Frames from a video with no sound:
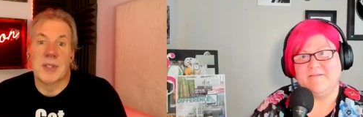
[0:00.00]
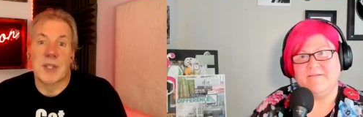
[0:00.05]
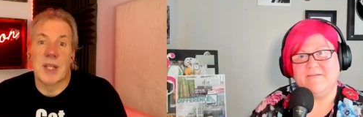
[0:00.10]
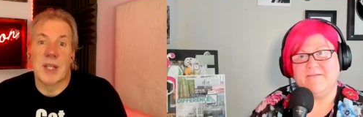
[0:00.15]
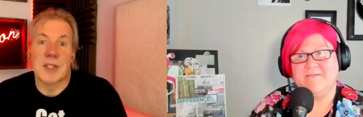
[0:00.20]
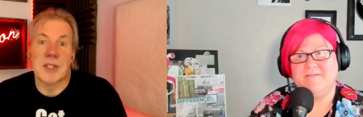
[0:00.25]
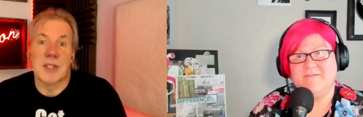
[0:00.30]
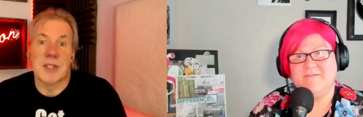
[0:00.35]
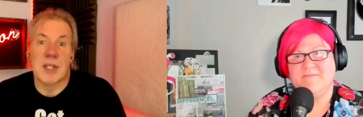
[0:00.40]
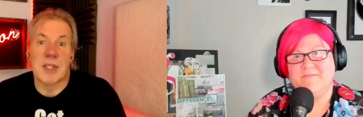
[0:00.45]

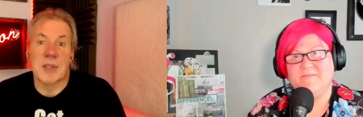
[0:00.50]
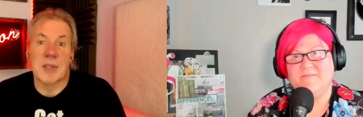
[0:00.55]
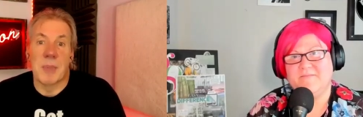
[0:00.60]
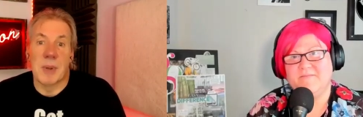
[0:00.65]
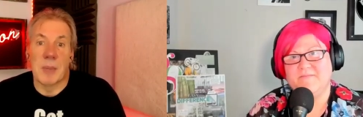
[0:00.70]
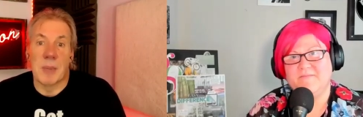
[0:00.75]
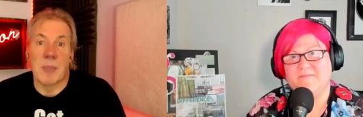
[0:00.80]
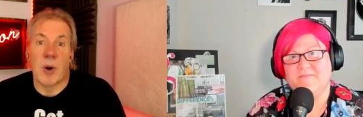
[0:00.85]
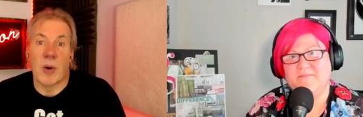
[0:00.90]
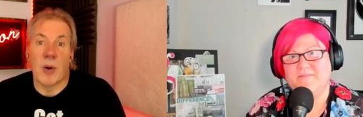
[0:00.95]
Speaker 1: That's that's a
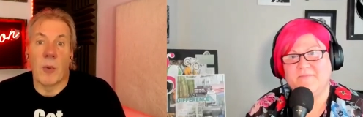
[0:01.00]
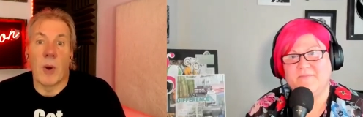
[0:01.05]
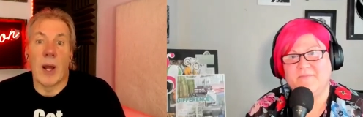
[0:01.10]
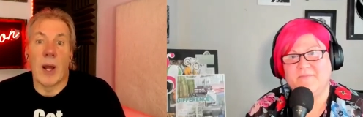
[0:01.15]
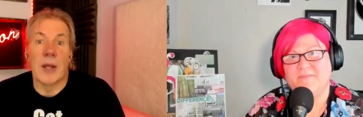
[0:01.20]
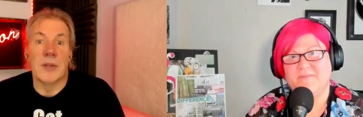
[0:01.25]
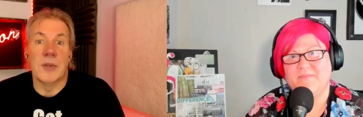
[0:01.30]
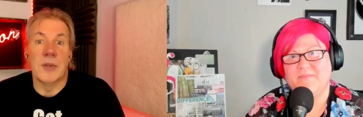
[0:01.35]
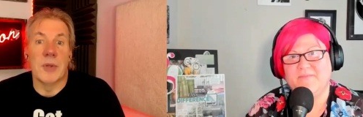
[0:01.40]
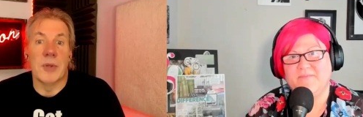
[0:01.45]
big part of
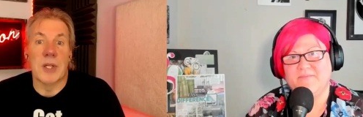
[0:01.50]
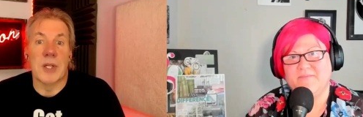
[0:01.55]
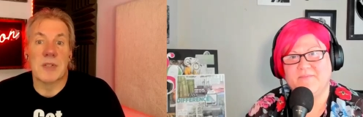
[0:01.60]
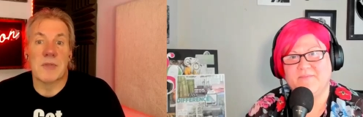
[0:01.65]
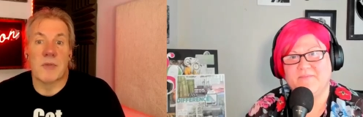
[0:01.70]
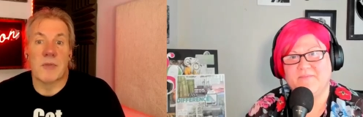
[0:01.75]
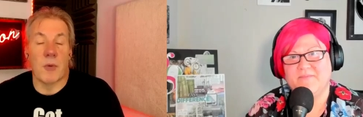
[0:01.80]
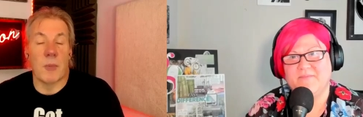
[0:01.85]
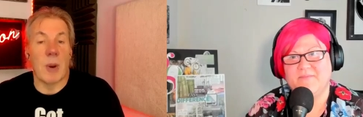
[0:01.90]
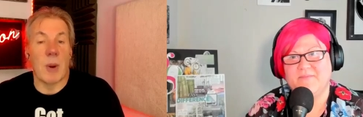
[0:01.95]
why I do
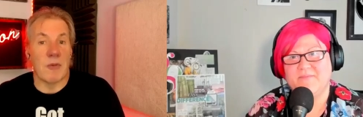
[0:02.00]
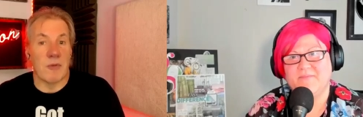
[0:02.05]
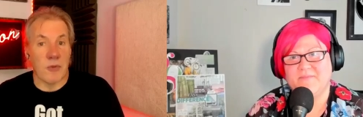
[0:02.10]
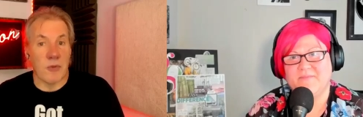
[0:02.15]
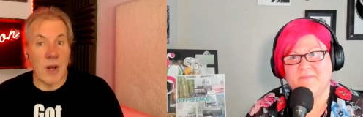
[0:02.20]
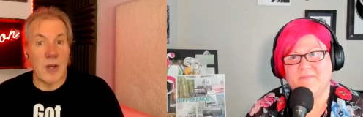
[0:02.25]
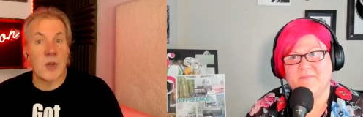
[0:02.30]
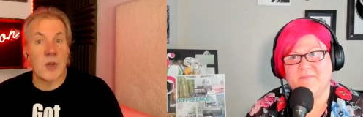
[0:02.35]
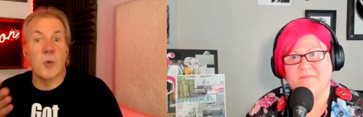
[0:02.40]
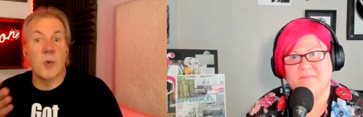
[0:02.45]
this. For my
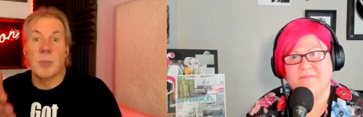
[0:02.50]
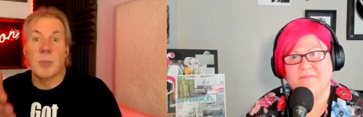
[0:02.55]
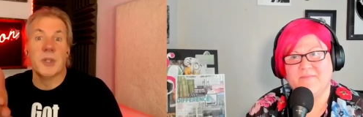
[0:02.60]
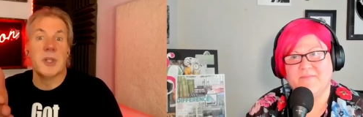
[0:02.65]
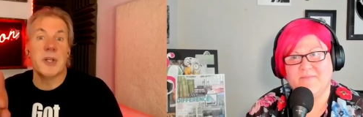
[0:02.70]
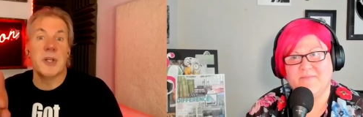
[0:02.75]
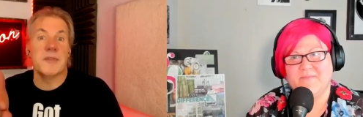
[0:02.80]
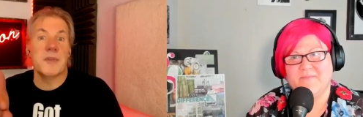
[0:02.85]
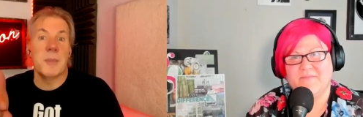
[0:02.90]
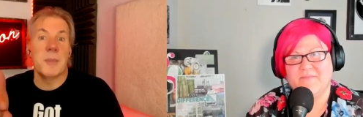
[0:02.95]
friend who
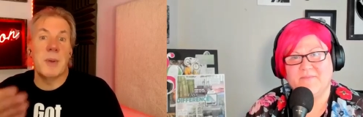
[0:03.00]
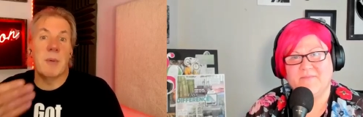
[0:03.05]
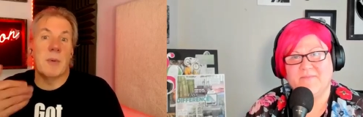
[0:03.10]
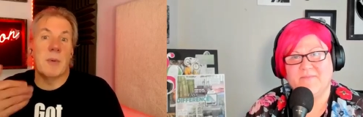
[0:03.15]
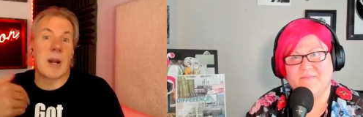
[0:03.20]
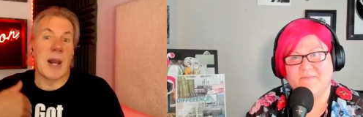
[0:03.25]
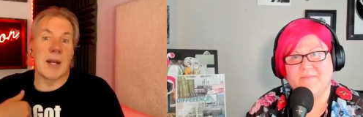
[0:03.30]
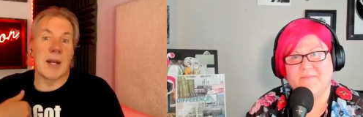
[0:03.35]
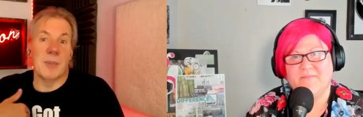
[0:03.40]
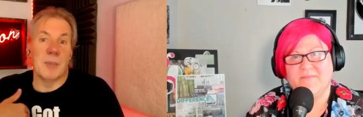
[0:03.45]
believed in me
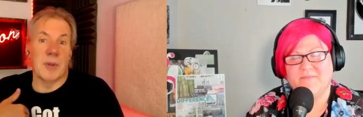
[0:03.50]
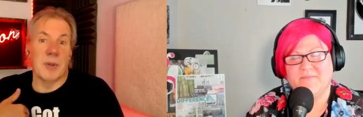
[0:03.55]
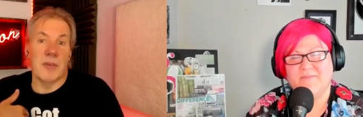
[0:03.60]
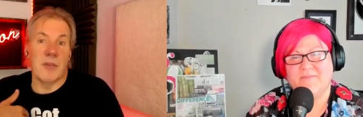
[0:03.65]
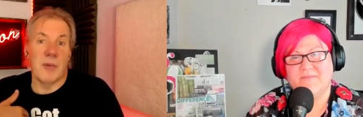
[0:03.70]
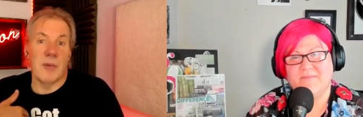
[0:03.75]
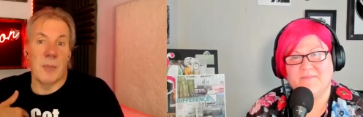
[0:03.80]
when I didn't believe in